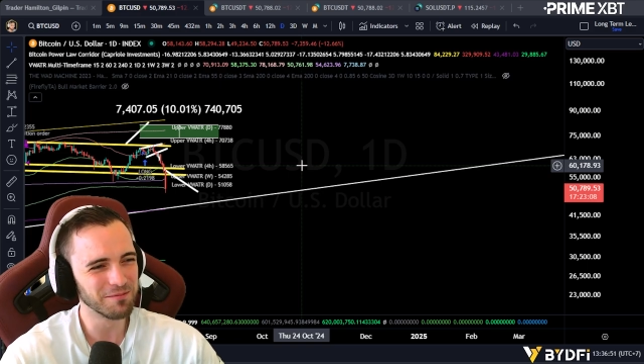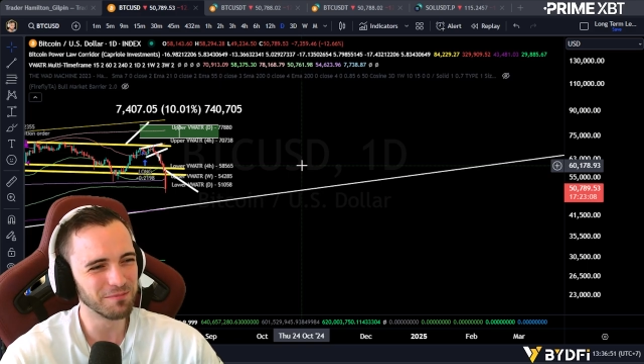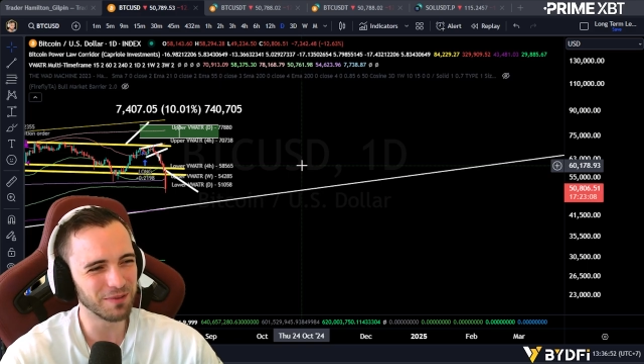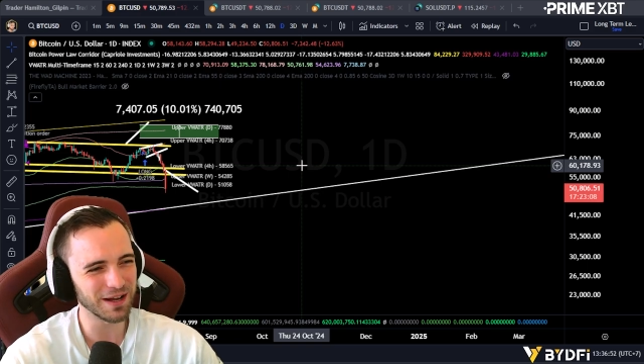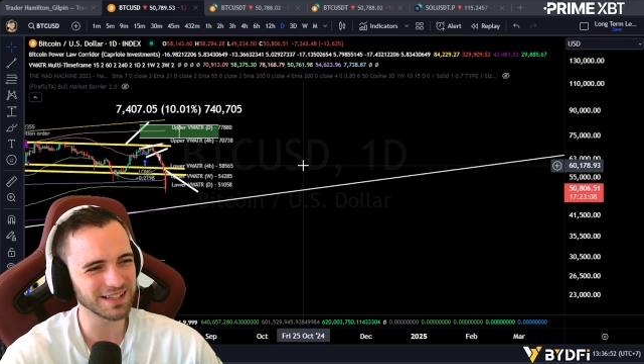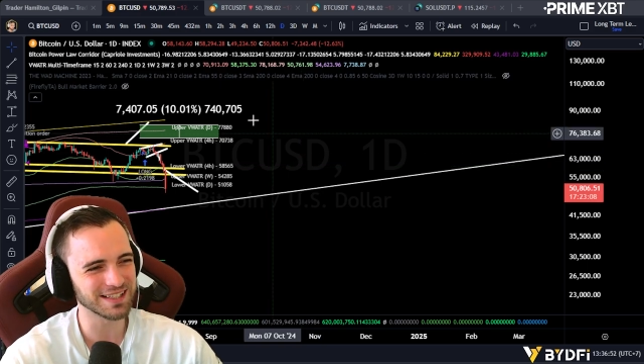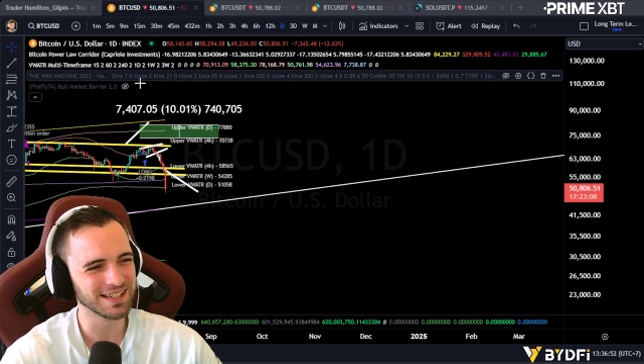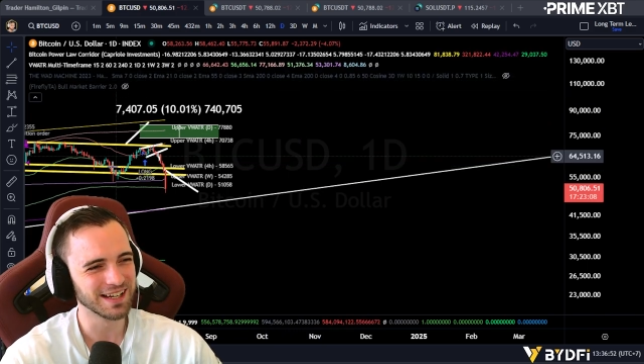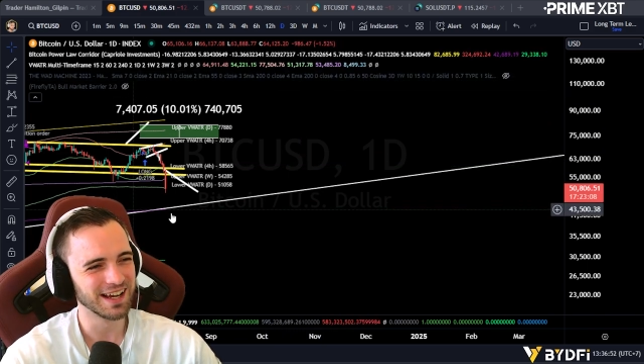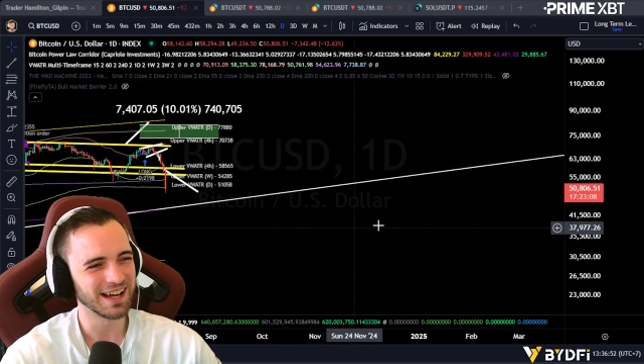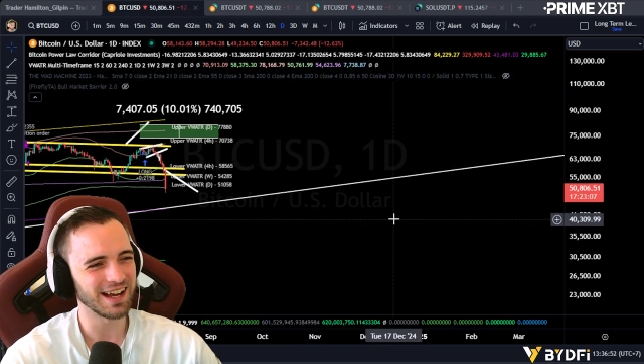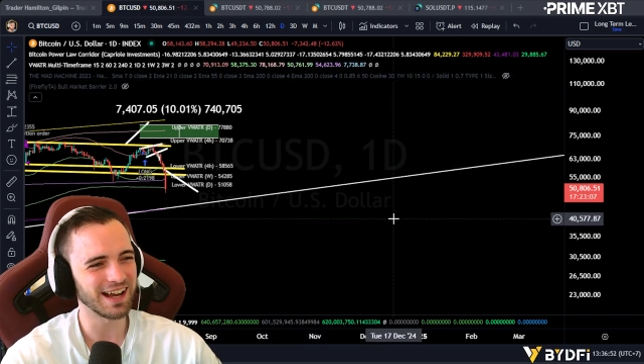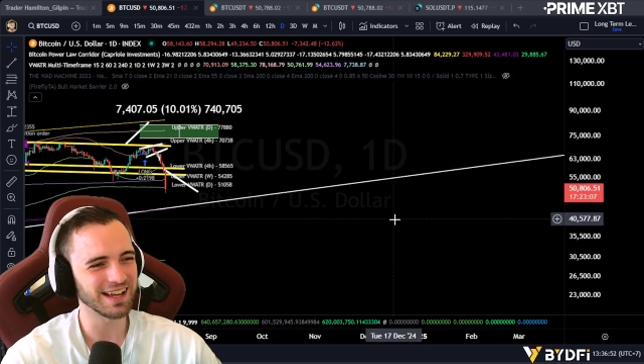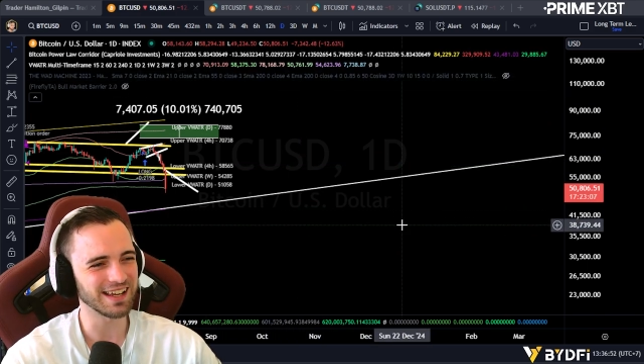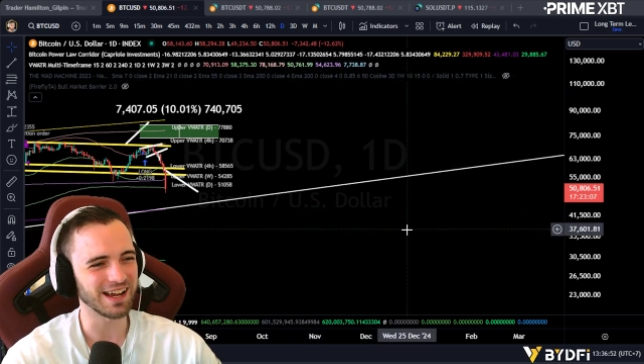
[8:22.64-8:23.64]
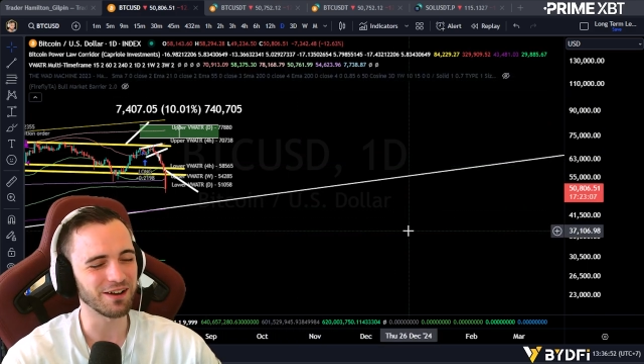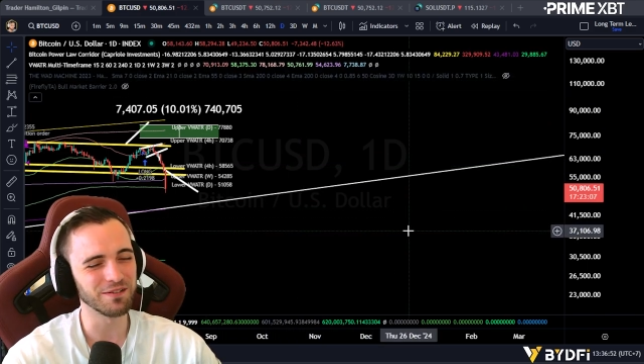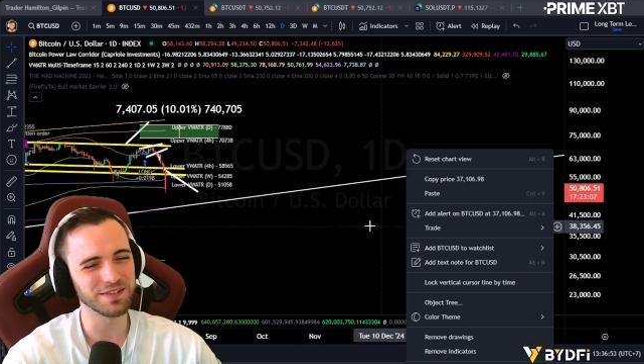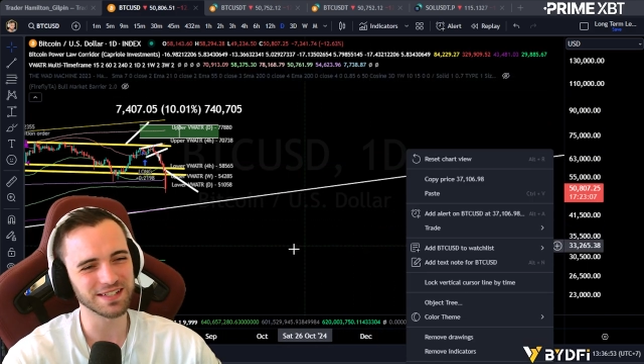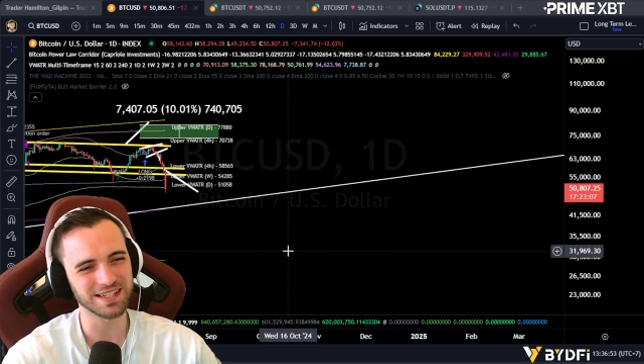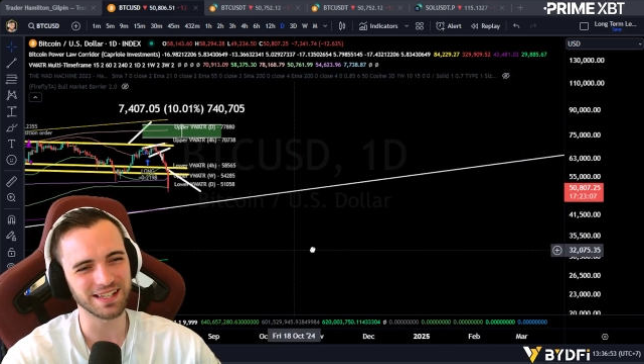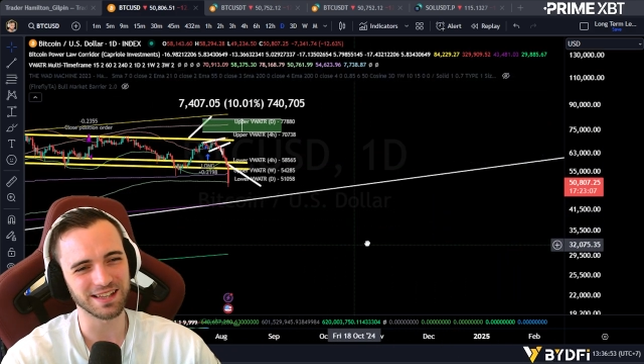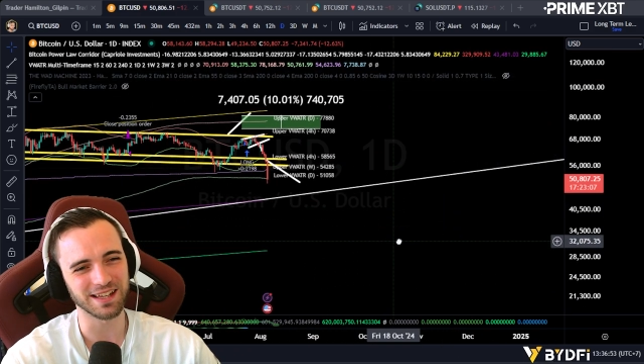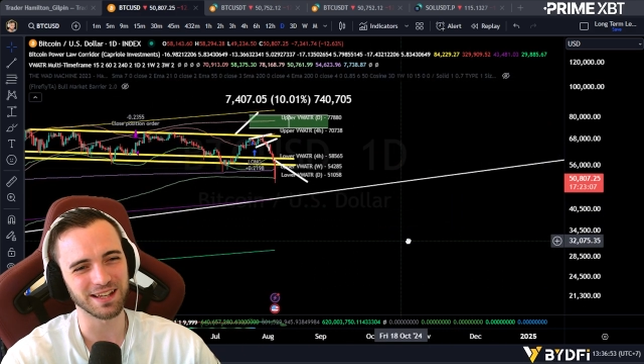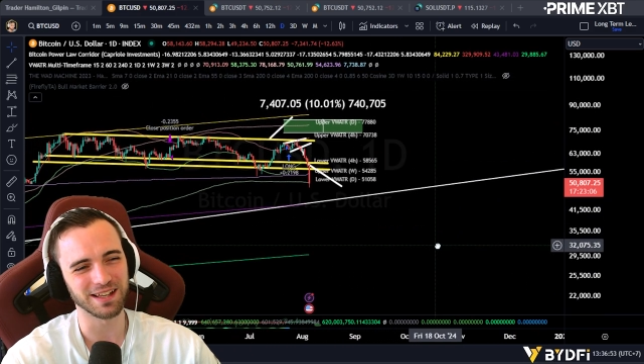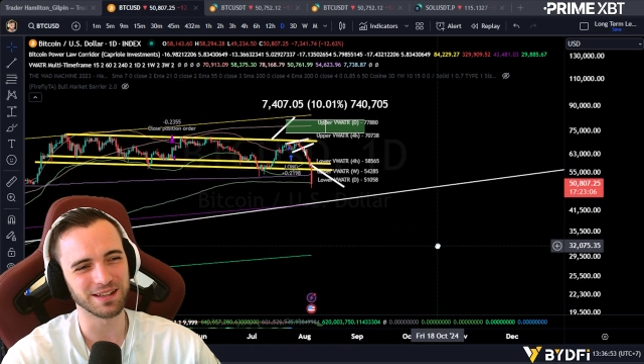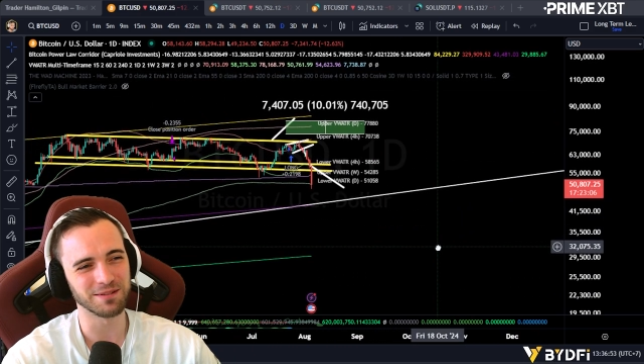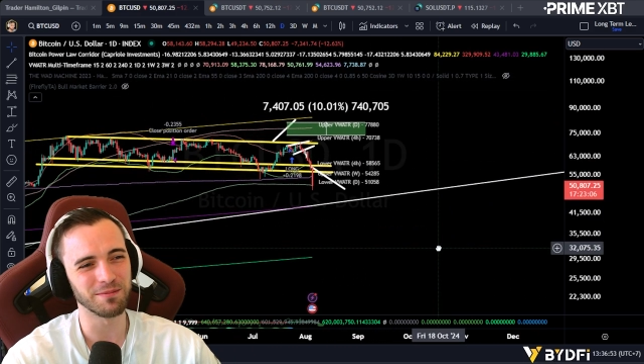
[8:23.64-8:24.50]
but, uh, yeah, obviously the,